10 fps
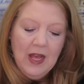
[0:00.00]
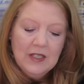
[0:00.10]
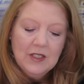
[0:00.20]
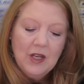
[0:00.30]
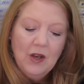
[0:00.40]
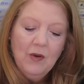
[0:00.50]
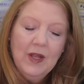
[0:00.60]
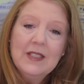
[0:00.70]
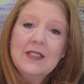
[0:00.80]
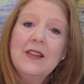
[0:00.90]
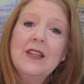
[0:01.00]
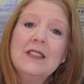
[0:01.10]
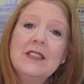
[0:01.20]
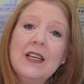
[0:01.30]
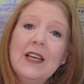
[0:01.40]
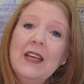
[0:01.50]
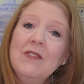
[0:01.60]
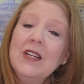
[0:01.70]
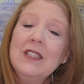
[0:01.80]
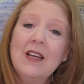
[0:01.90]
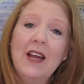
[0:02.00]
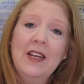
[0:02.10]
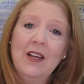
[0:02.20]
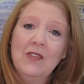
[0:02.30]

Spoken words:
So he said that the evening dining